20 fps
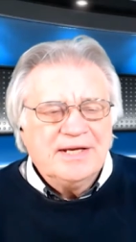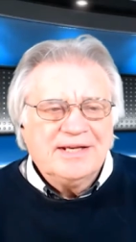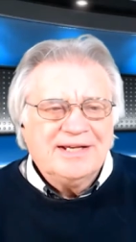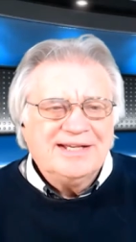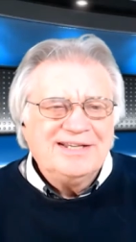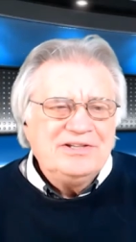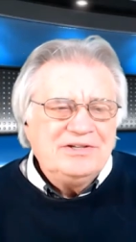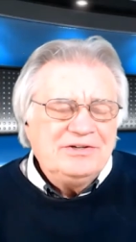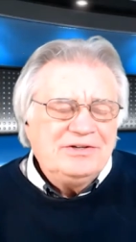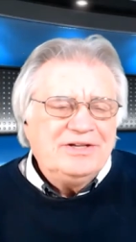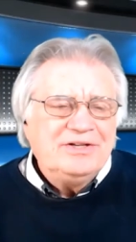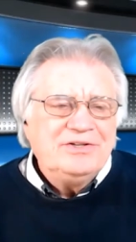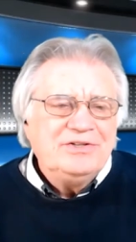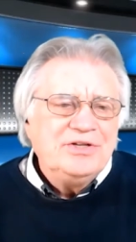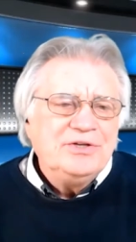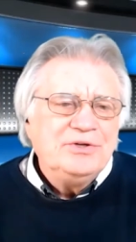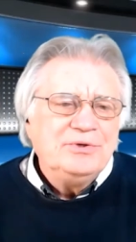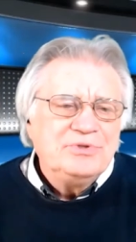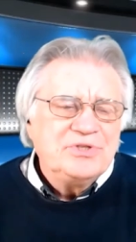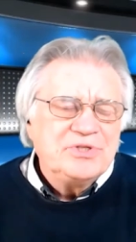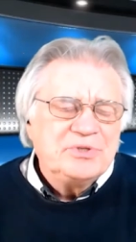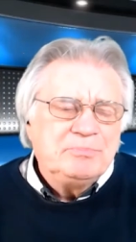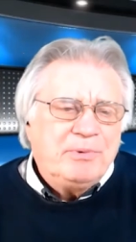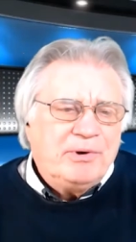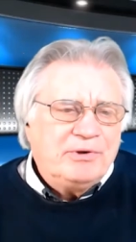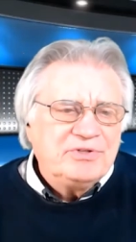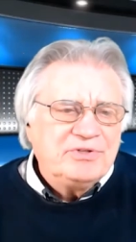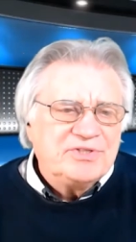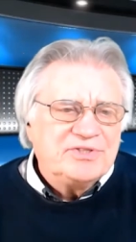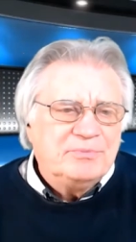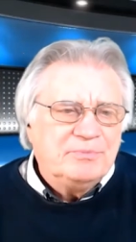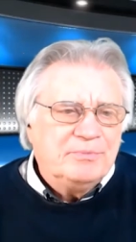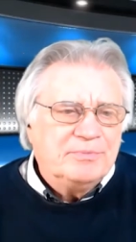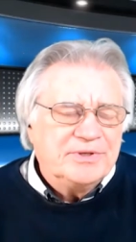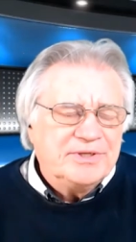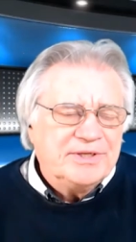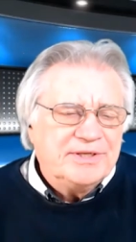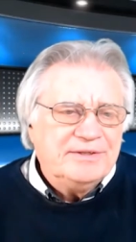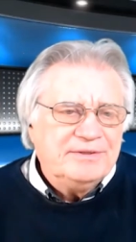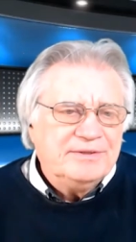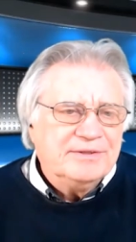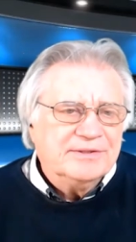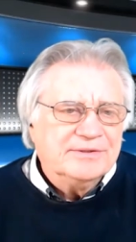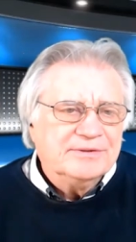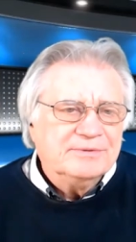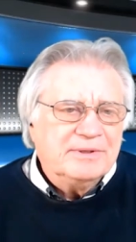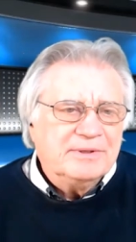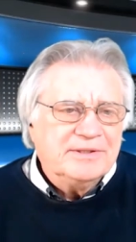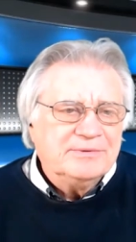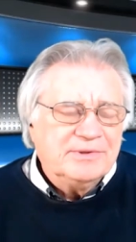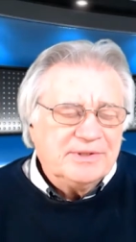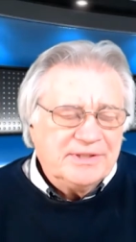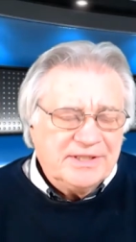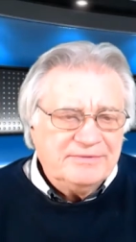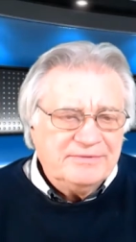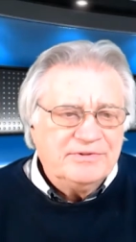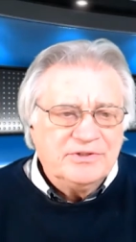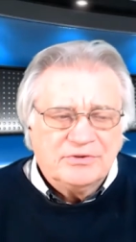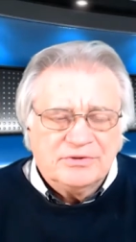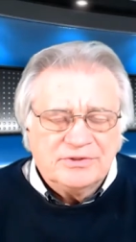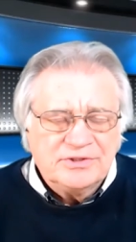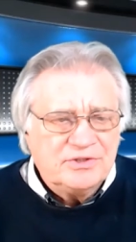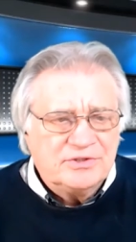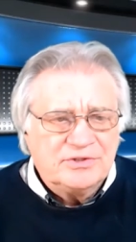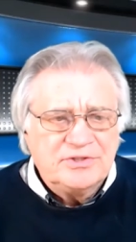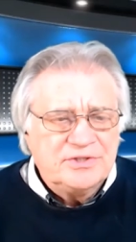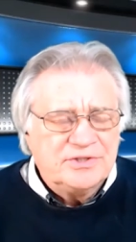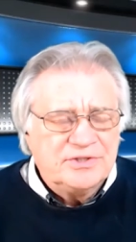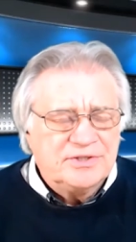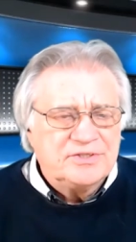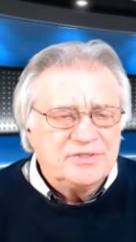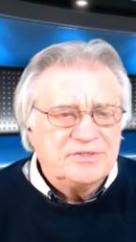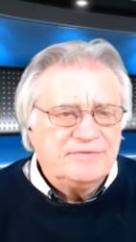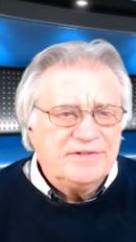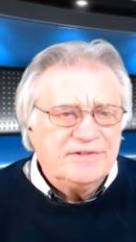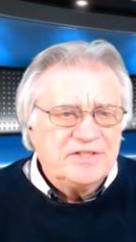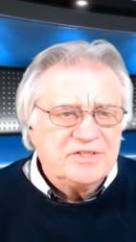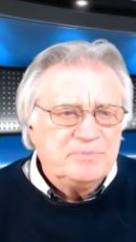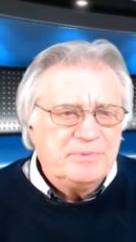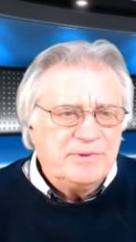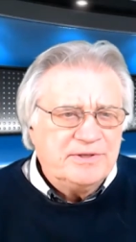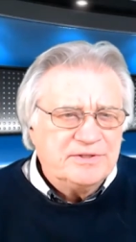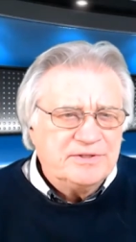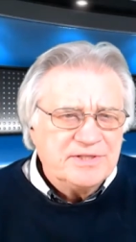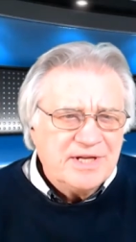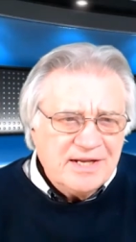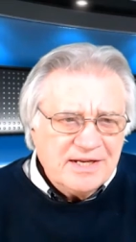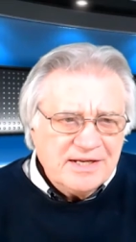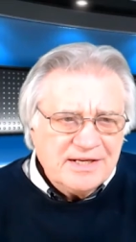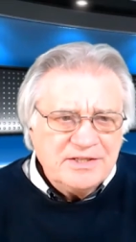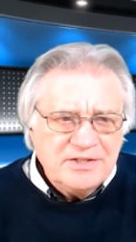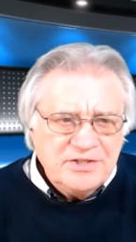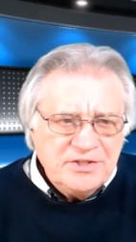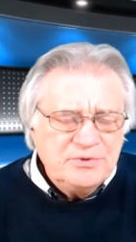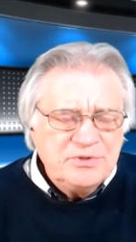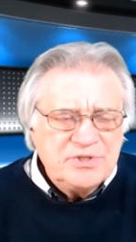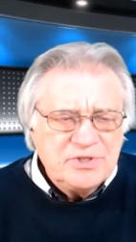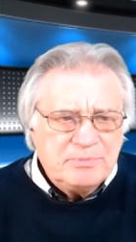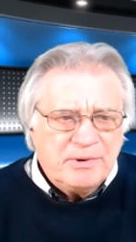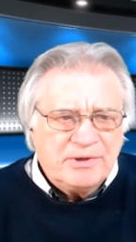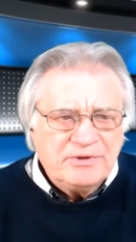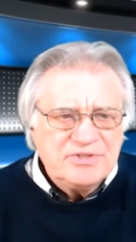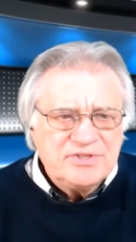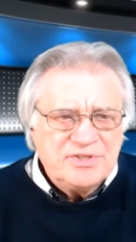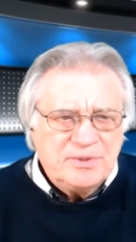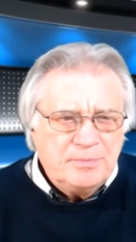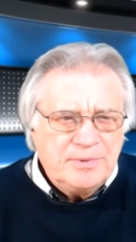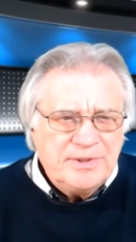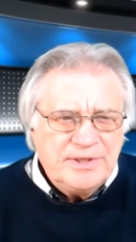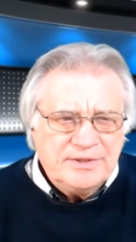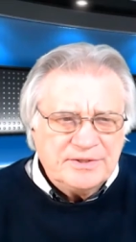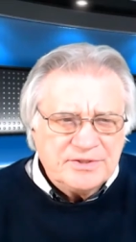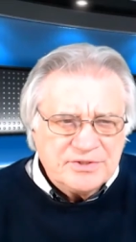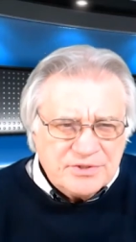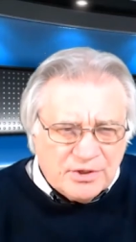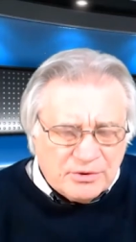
Can can you spot somebody though? Given all your years of experience, can you spot somebody that's